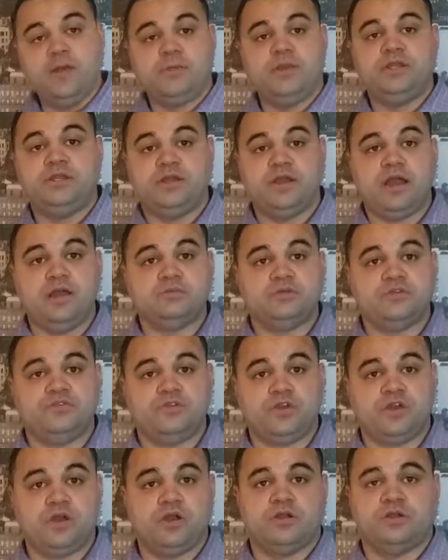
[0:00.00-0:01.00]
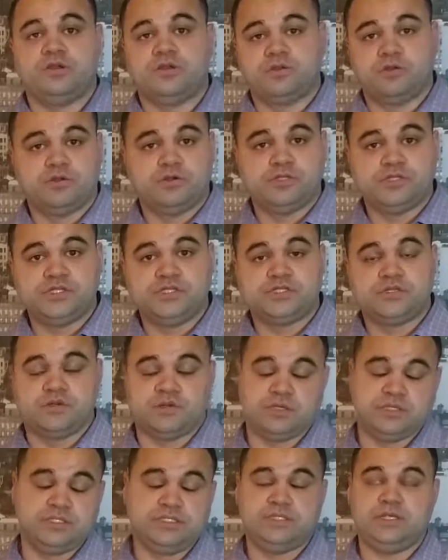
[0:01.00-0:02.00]
How many times have you gone to the grocery
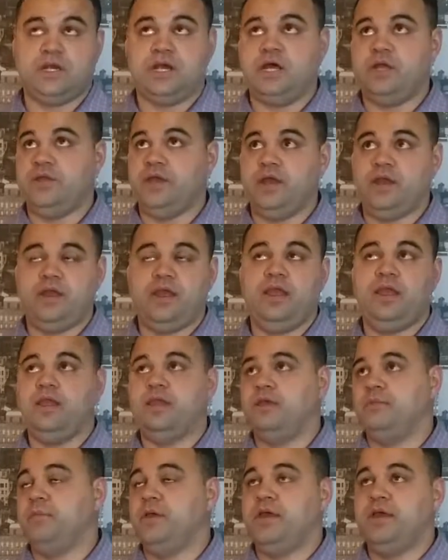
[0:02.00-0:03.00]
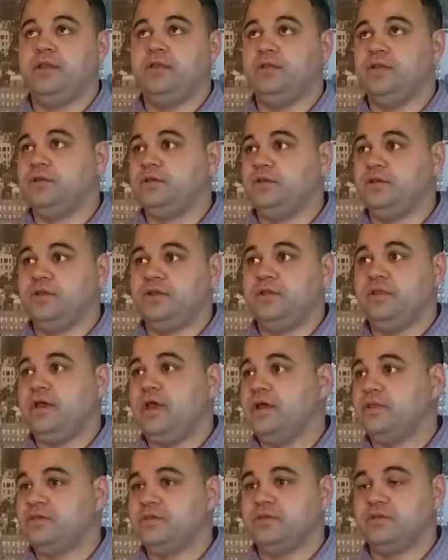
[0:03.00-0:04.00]
store and saw that, hey man, like look
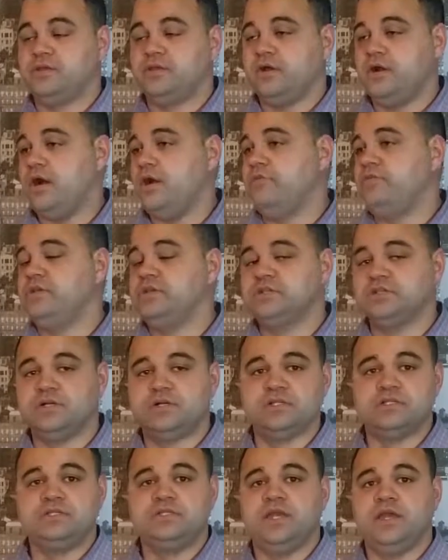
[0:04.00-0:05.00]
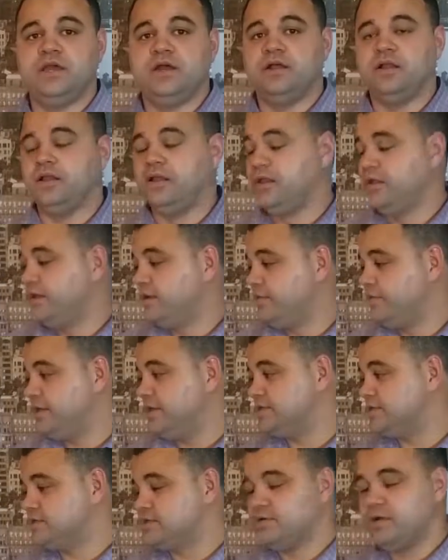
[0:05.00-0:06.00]
at that, the coffee's on sale.
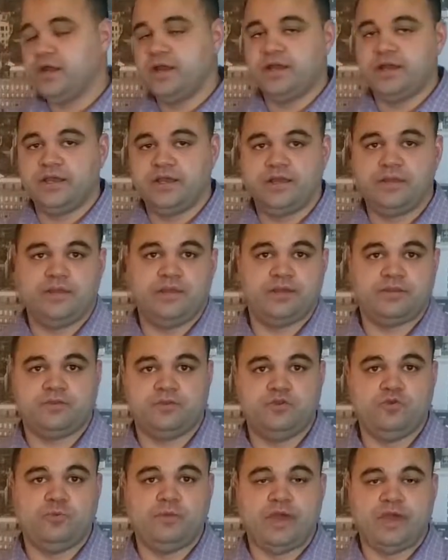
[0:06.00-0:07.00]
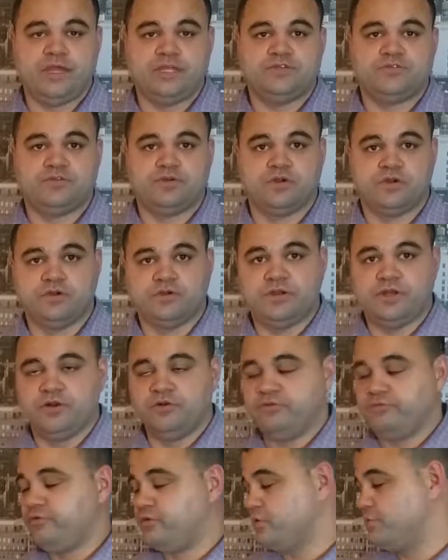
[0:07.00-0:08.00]
That's great. I can get two bags
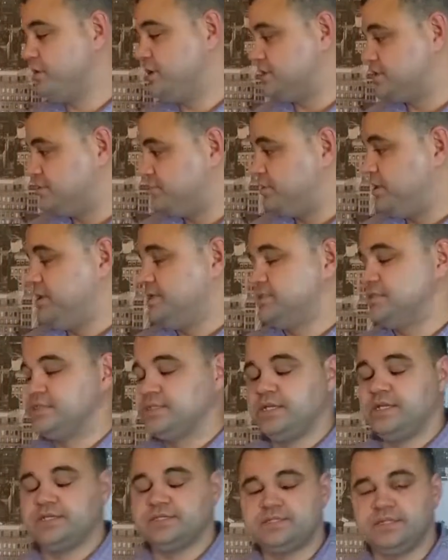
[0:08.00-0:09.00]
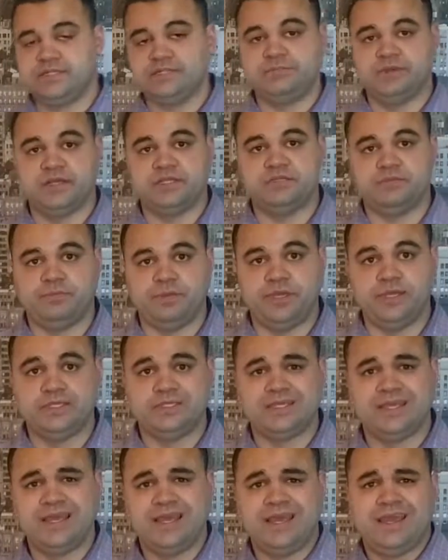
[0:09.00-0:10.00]
for, you know, four bucks a piece instead of six bucks a
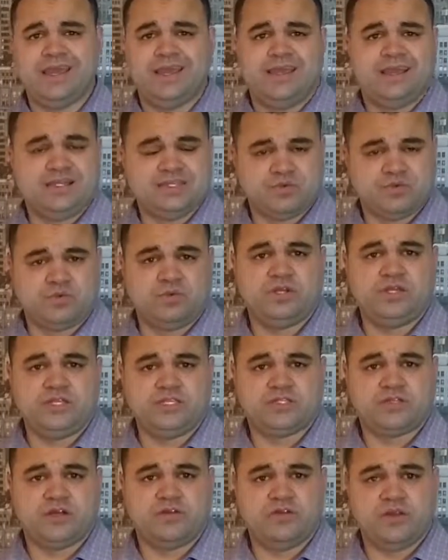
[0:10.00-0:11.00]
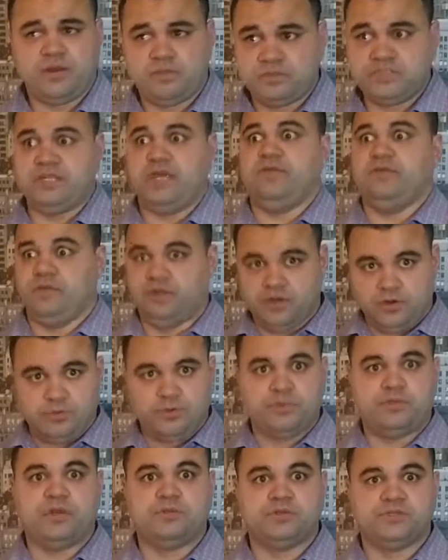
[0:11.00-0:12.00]
piece. Is it really serving? I'm
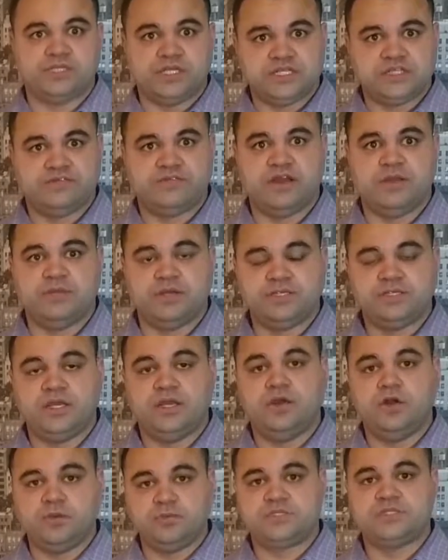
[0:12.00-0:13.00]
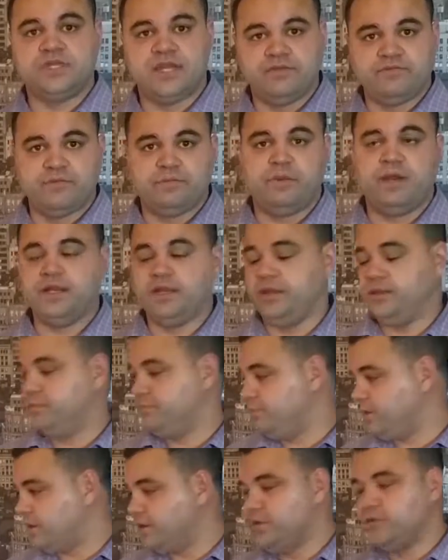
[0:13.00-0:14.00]
saving, you know, but people justify by saying, oh, I'm saving
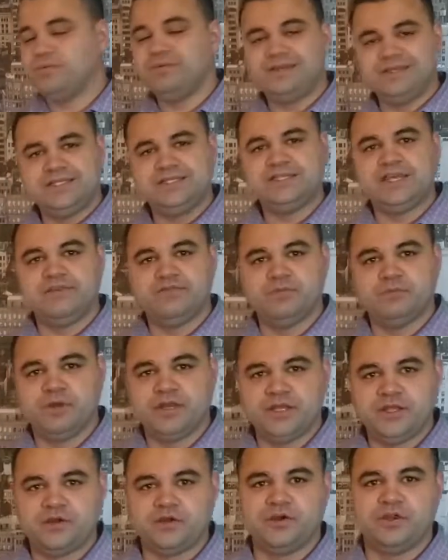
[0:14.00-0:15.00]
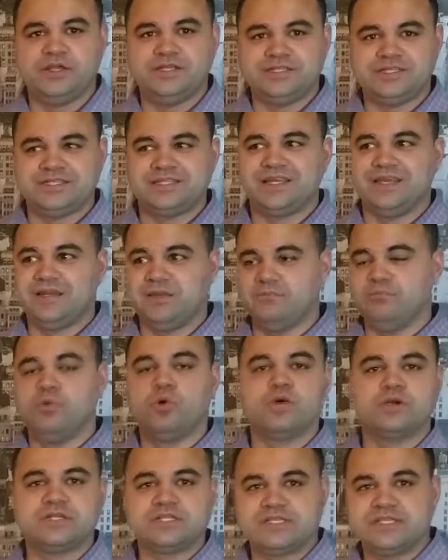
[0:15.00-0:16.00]
money. Are you really saving money or are you just
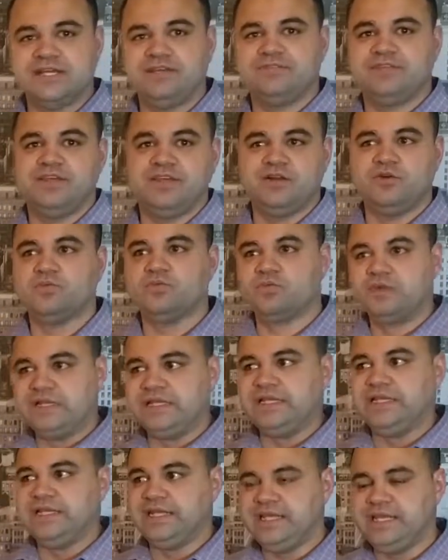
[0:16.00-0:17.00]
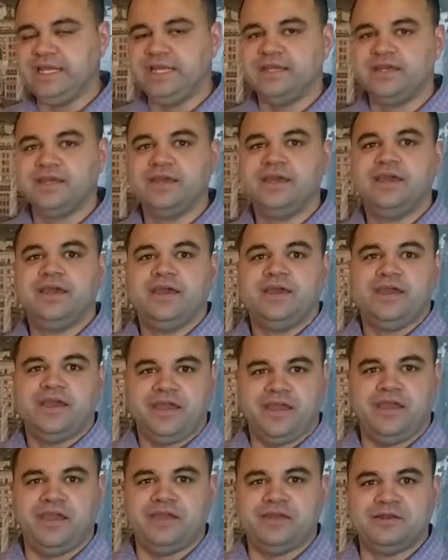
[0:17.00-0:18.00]
getting more stuff that you don't really need?
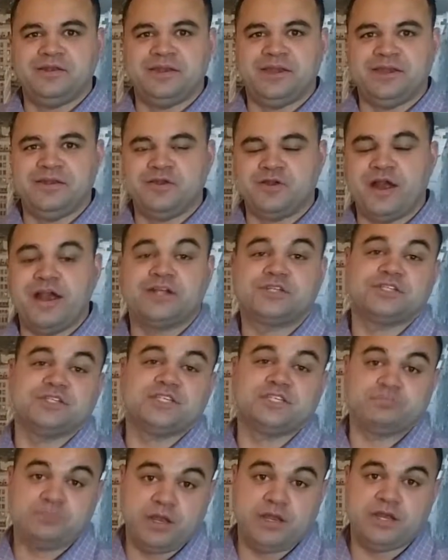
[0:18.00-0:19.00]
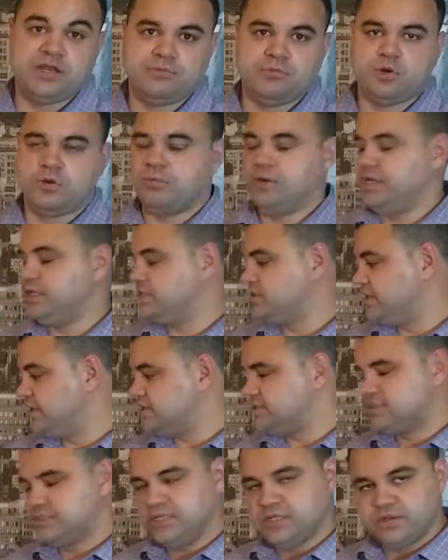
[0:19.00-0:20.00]
and and you're actually spending more money.
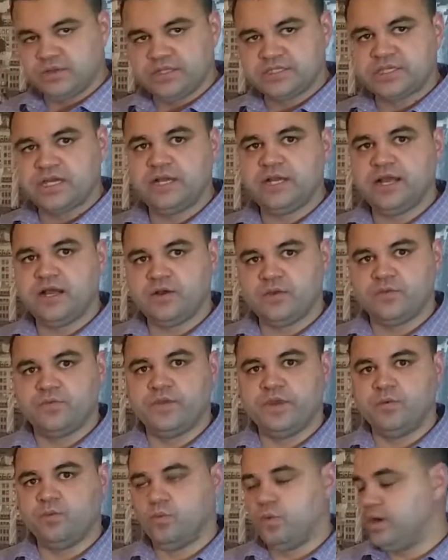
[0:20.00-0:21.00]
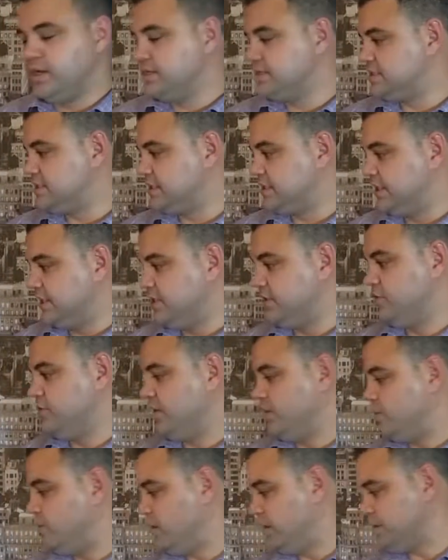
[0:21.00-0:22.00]
So that's you know that's kind of how they want to
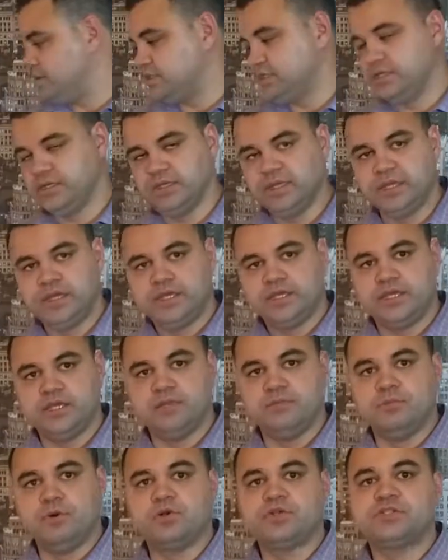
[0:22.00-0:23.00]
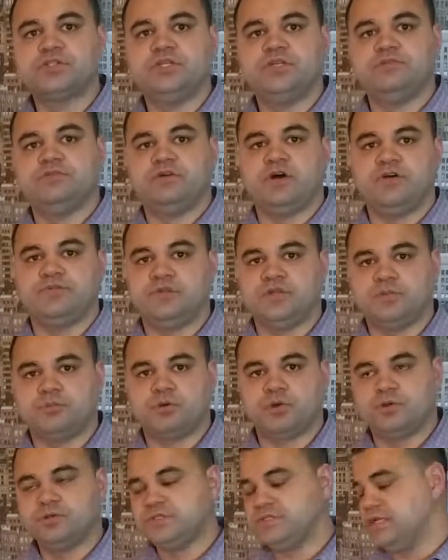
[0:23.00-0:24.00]
get you. They want to get you emotionally
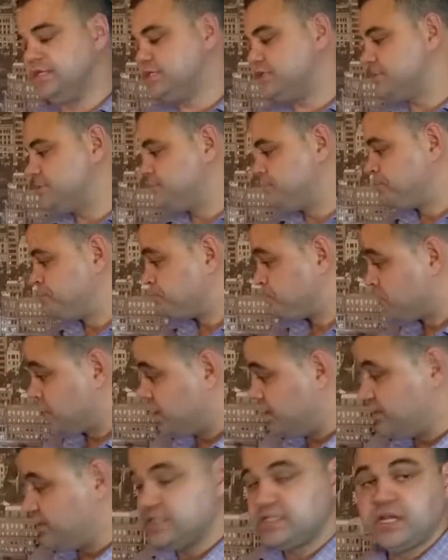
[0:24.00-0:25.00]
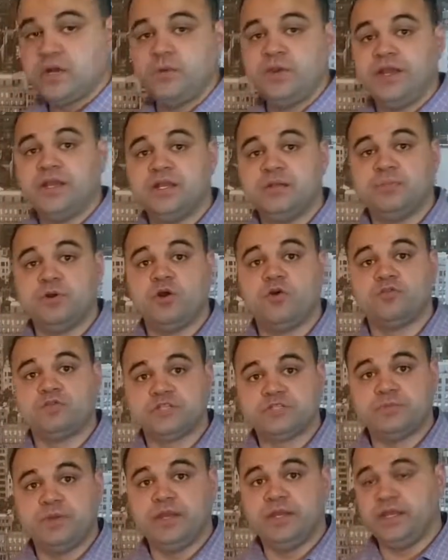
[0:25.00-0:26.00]
involved in the process. And that's how we end
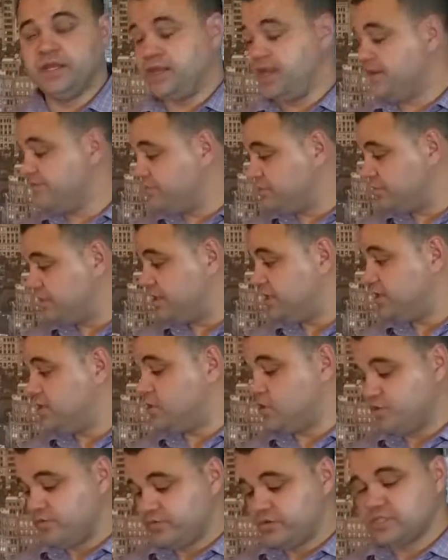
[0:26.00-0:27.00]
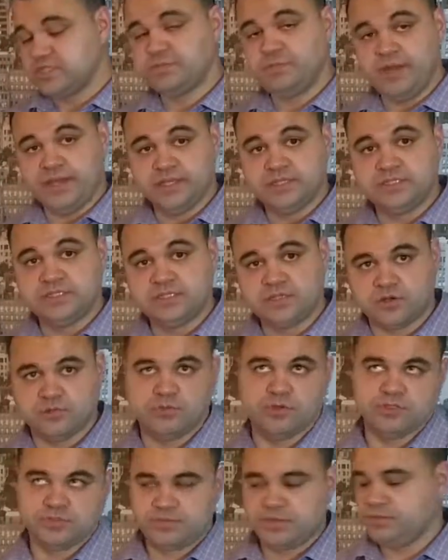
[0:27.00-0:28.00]
up overspending. Everybody
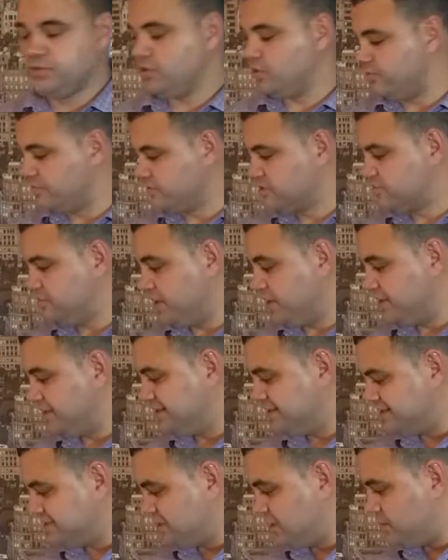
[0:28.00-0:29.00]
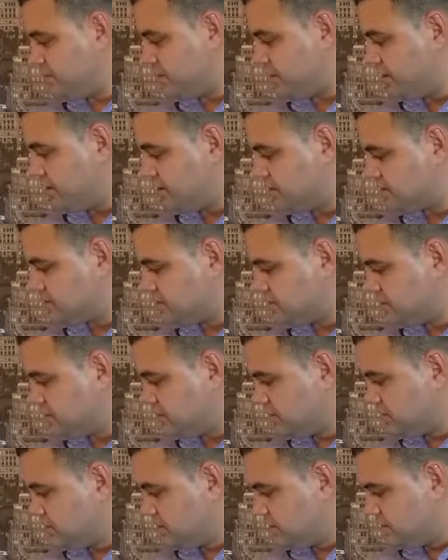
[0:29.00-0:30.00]
overspends, or most people overspend in the same
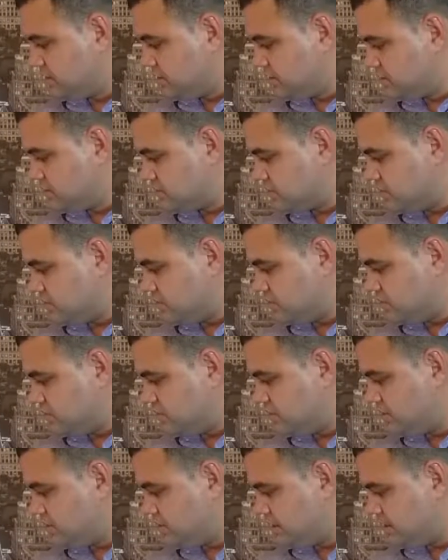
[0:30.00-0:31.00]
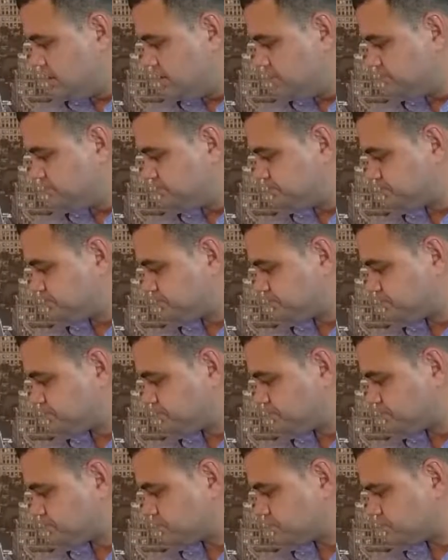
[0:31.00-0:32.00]
areas. So, um,
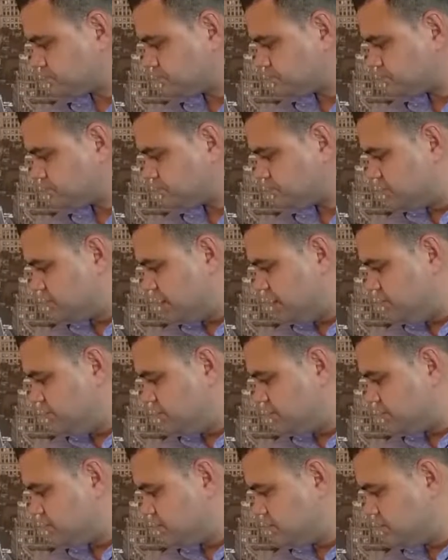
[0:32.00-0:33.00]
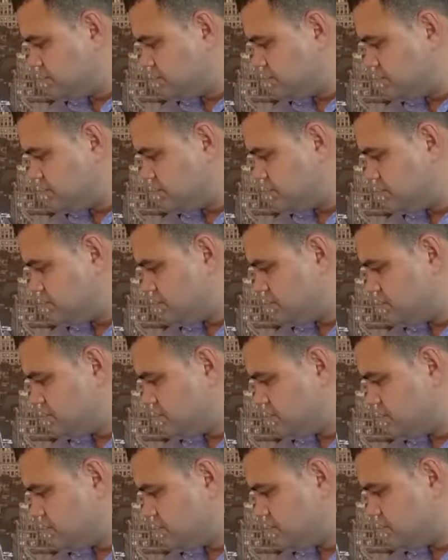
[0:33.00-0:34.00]
entertainment,
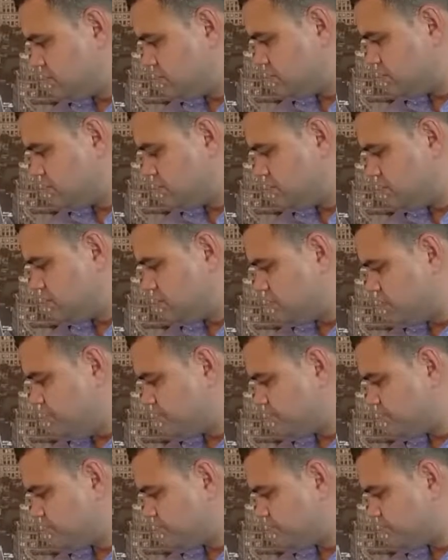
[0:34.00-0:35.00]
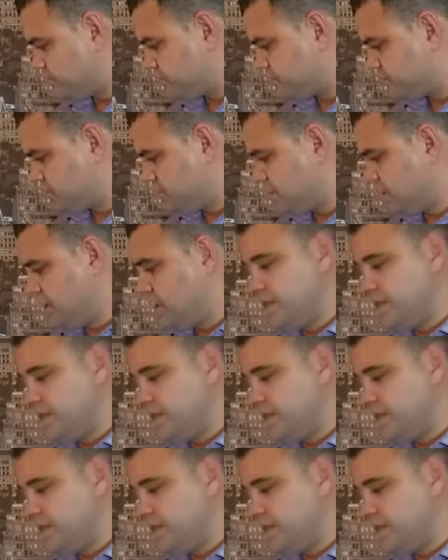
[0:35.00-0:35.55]
right?